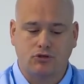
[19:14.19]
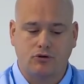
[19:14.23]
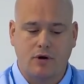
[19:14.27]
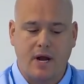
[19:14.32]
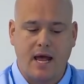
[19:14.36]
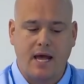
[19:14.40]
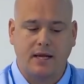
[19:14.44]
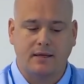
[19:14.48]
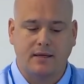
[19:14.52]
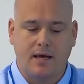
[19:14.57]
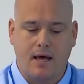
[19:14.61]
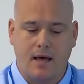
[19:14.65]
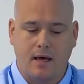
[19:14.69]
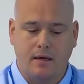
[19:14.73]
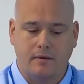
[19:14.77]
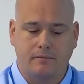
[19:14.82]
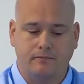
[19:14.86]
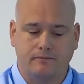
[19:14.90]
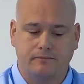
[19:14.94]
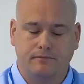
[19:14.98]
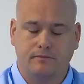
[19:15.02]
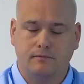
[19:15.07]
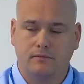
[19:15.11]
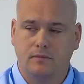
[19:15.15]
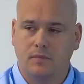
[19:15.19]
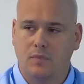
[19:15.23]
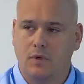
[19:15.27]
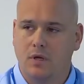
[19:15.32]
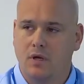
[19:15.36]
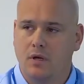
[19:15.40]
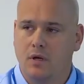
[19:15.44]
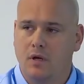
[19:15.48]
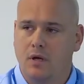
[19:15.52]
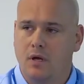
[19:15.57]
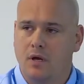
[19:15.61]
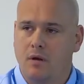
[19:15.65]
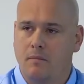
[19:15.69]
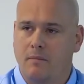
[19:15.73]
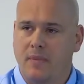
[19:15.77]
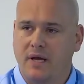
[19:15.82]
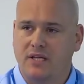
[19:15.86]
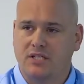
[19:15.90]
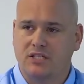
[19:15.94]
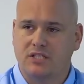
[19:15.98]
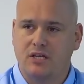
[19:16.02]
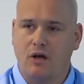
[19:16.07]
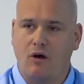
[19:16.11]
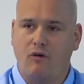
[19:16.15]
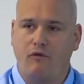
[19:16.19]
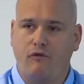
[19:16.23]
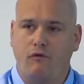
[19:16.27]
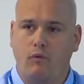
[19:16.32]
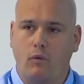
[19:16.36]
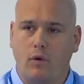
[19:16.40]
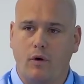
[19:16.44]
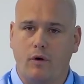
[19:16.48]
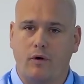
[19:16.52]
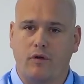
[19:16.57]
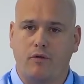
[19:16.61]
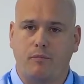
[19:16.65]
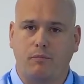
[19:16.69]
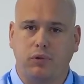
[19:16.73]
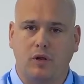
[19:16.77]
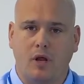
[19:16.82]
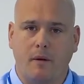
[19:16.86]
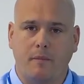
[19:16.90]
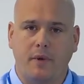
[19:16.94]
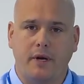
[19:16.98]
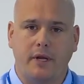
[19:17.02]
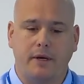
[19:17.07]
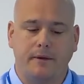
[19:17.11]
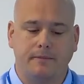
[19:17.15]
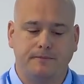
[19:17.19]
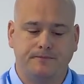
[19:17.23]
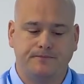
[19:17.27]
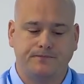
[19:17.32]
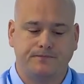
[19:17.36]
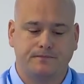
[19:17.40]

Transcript: dragged on. My self-worth plummeted.